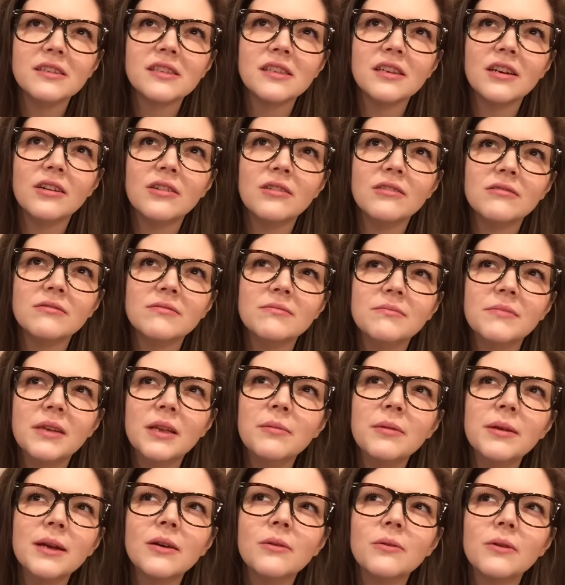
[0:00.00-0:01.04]
So
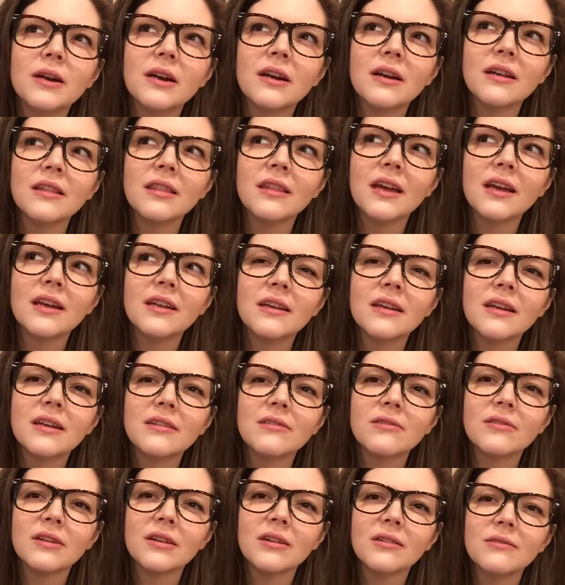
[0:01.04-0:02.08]
maybe I'll work on that. I
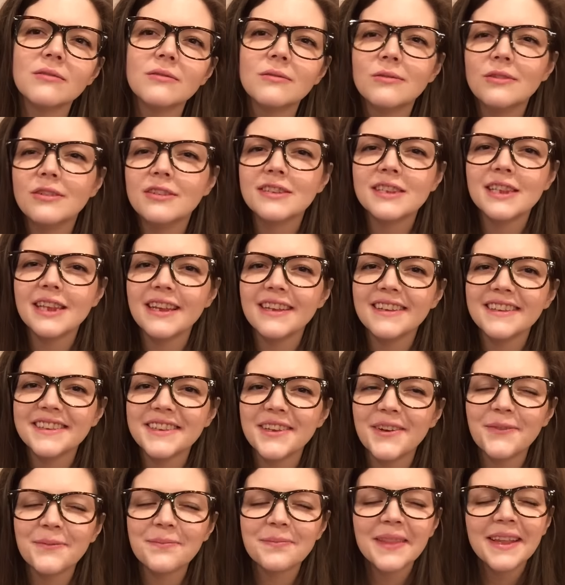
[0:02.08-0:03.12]
don't know. We'll see.
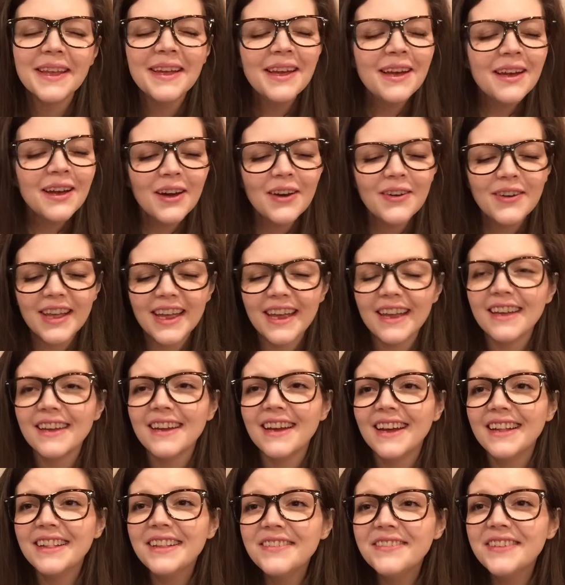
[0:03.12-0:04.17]
So, okay.
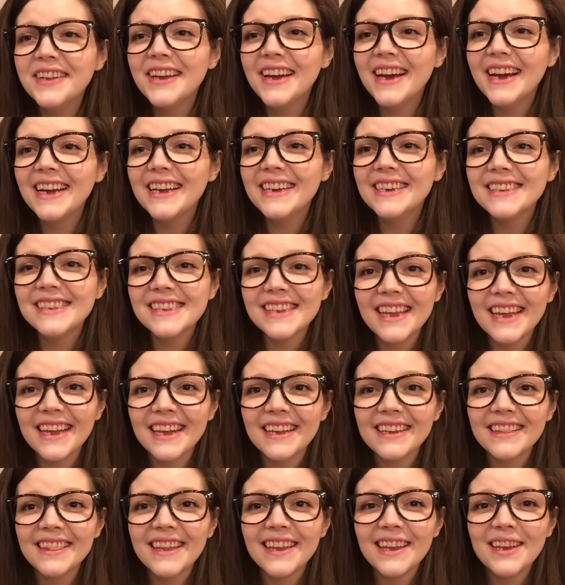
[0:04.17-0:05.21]
I love you guys
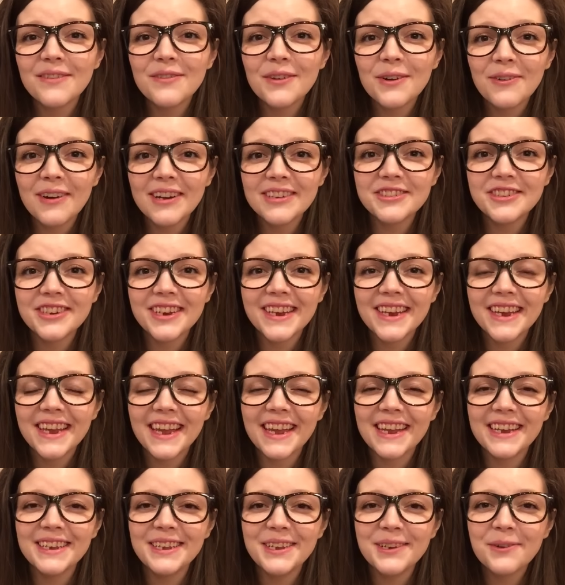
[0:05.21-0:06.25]
and thank you for watching,
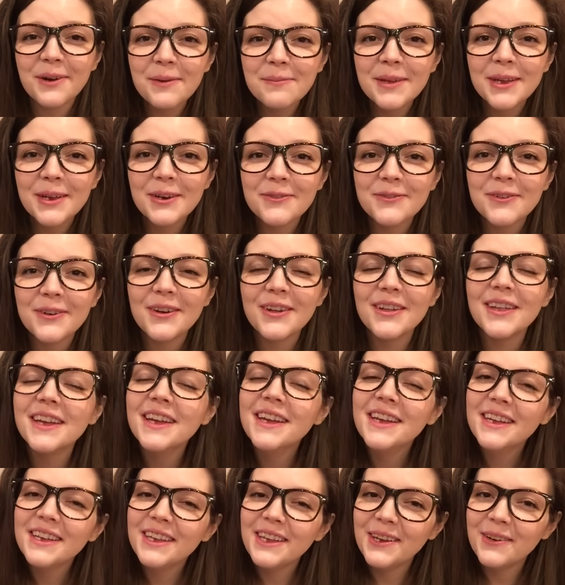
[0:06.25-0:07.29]
and you are beautiful.
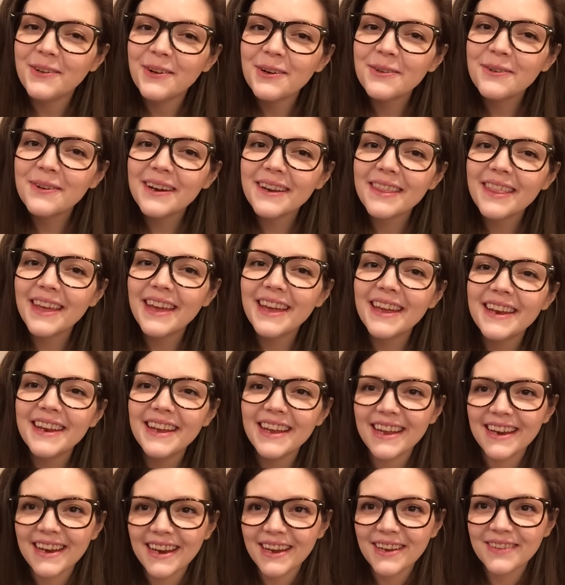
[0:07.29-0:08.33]
You are worth it.
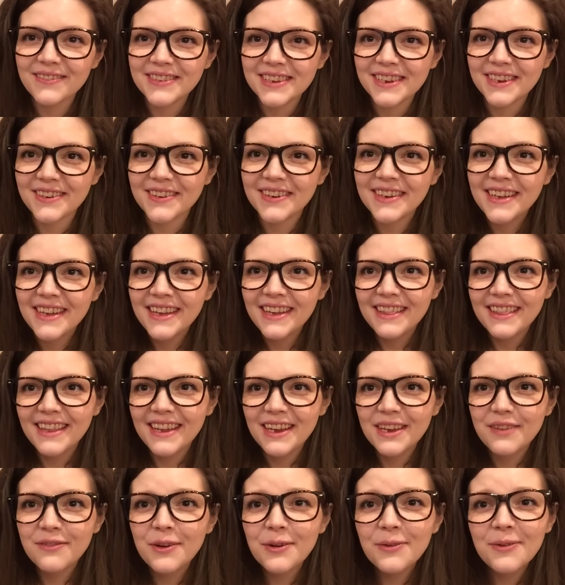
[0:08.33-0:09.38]
And I am too.
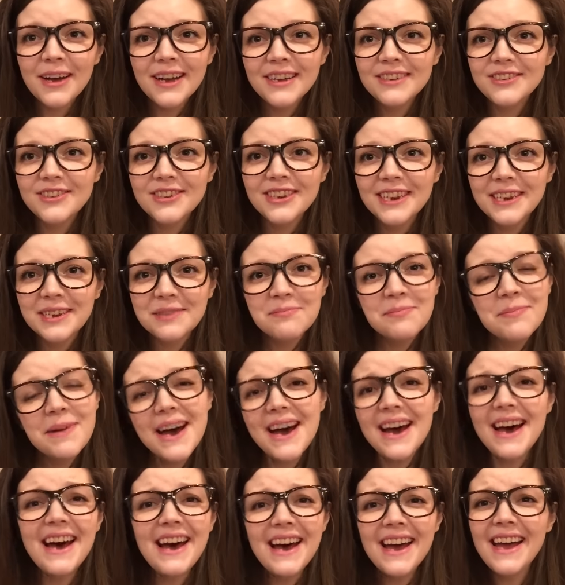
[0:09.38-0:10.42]
Thank you for watching.
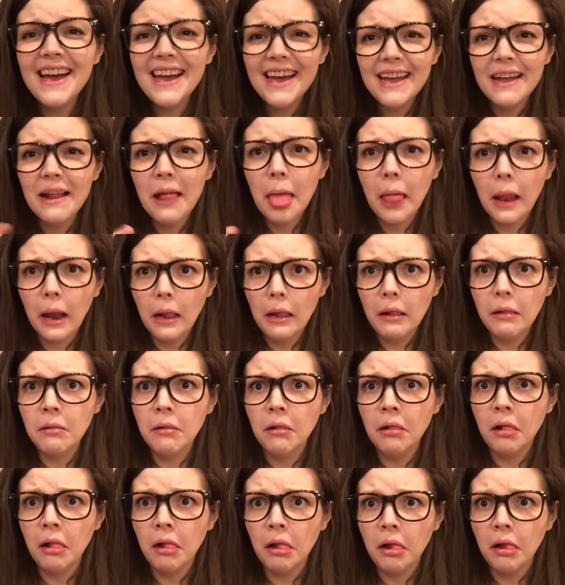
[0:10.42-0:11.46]

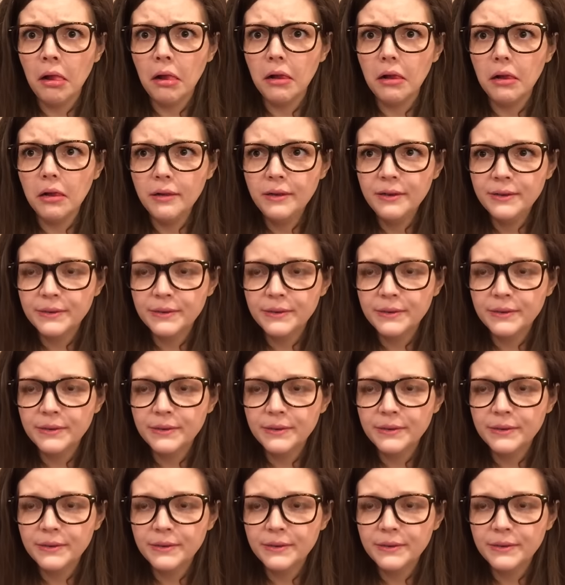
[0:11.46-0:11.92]
Bye.